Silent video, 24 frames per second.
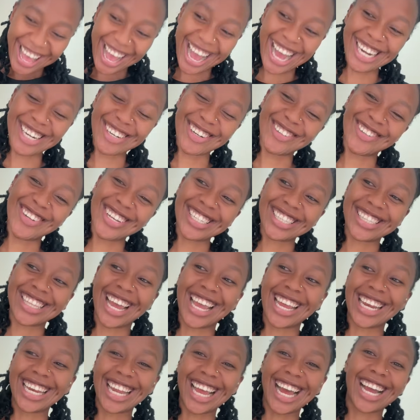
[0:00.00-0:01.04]
Atujui
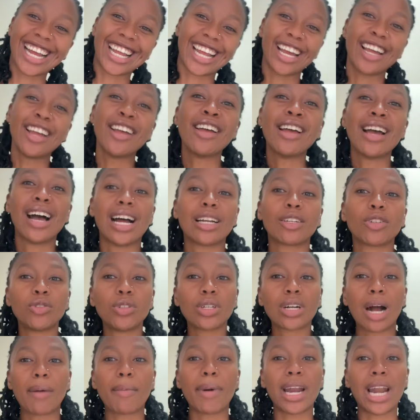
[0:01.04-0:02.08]
style yake,
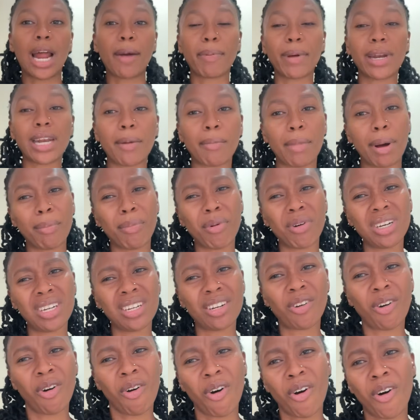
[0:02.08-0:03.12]
atujui kama anapenda ma
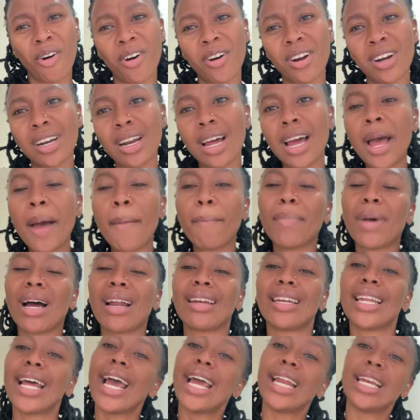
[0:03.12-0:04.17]
bodycon, ma
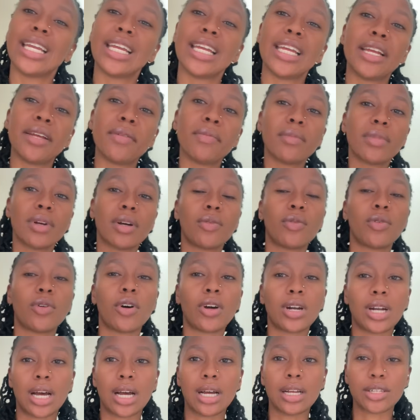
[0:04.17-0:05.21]
denim,
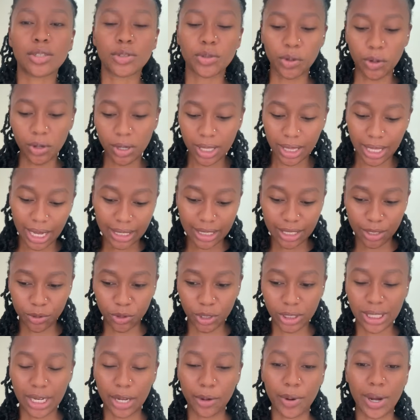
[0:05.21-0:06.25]
unaona. So that is
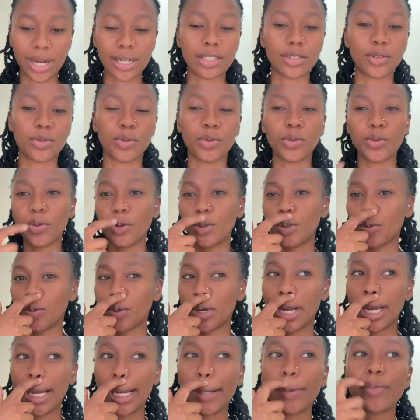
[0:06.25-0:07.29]
what I want to do
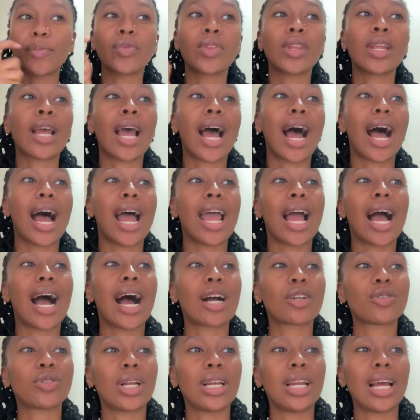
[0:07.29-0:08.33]
today. I
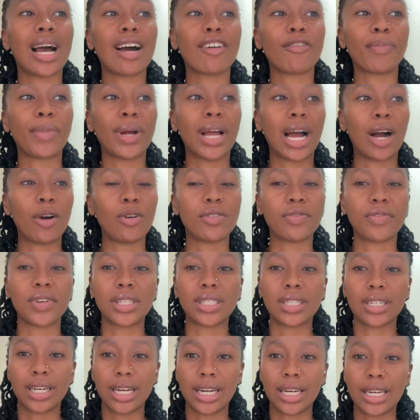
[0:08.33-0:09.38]
actually have my
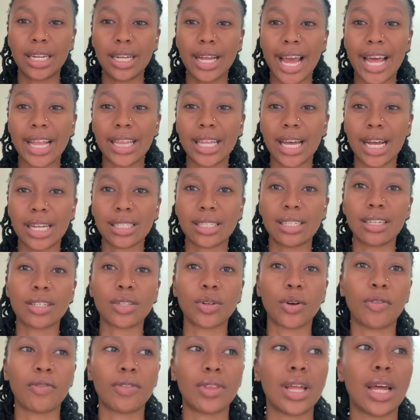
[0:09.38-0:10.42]
outfits ready and there are
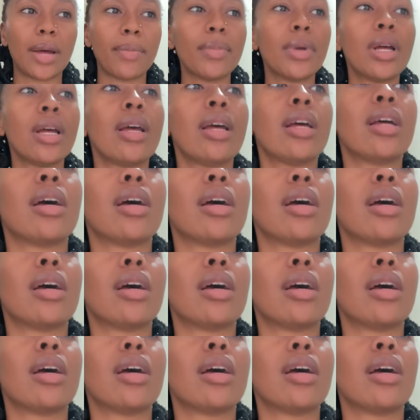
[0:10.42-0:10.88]
six of them.